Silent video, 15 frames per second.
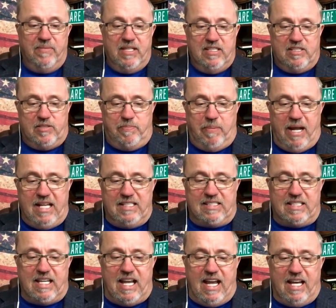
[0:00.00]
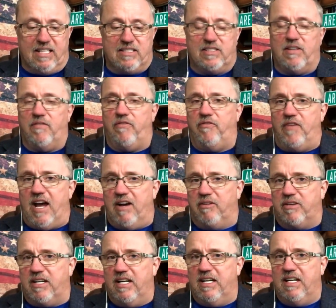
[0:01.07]
SpaceX
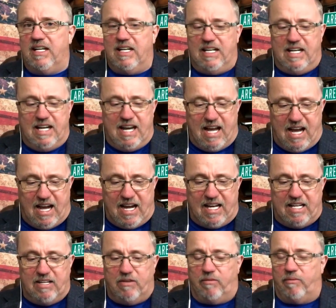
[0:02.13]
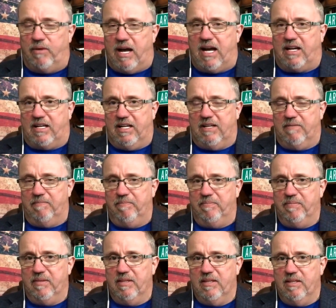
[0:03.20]
Falcon 9 rocket,
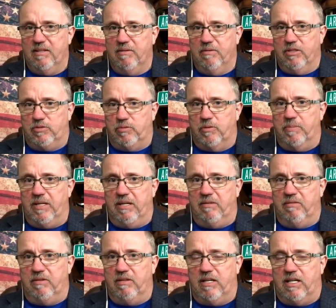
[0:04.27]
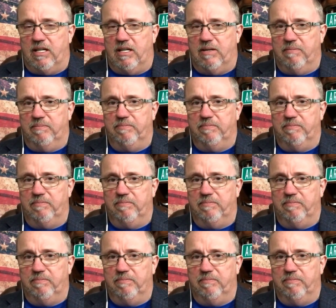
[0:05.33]
which will be uh,